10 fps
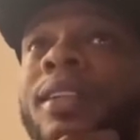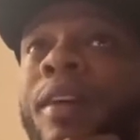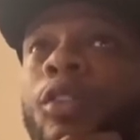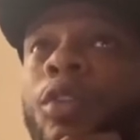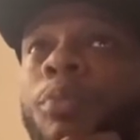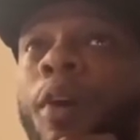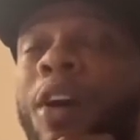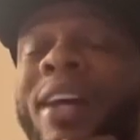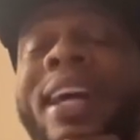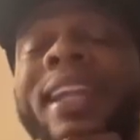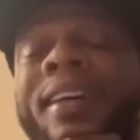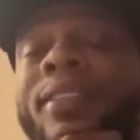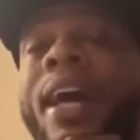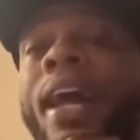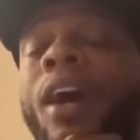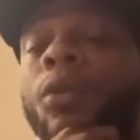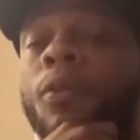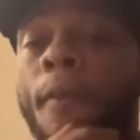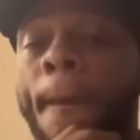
death to us part. And I lived that out.